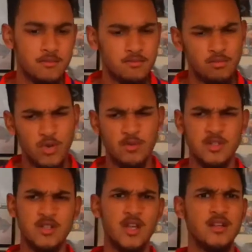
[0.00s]
when
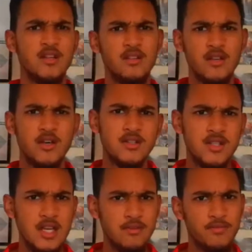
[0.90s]
was it? I think
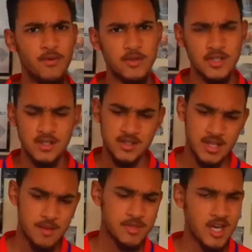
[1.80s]
13, 14, the
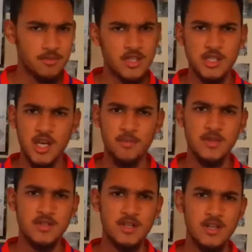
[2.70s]
same time the
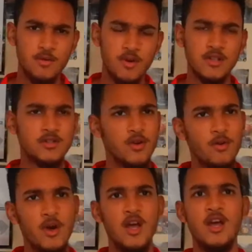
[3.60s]
Champions League was.
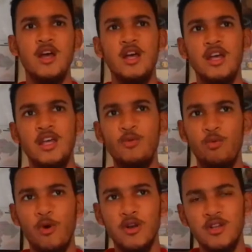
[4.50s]
So he
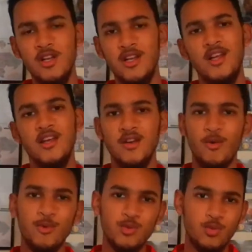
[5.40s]
won the league and
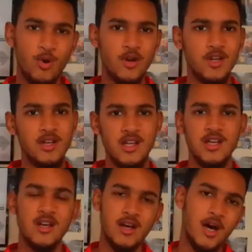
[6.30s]
almost won a league
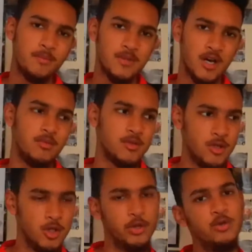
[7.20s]
and cup double
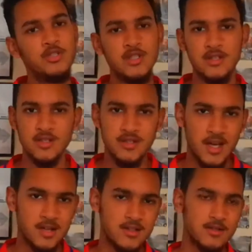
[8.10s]
using this
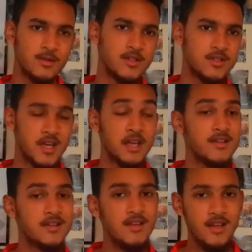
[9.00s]
tactic. So this
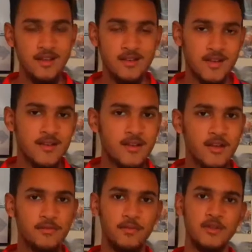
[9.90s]
tactic is
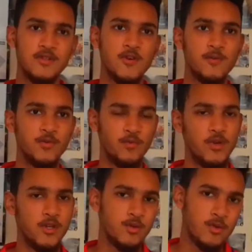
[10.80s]
successful in terms of
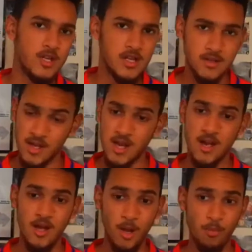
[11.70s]
winning you leagues.
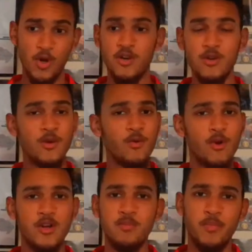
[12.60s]
Mourinho
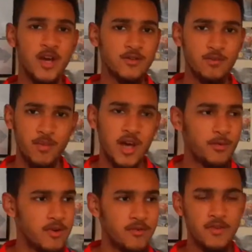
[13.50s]
won it back to back
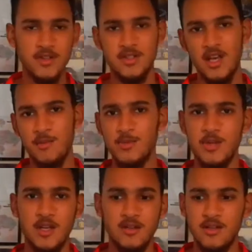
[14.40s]
when he first came to
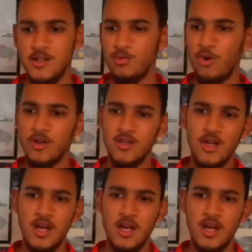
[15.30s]
England. He's won it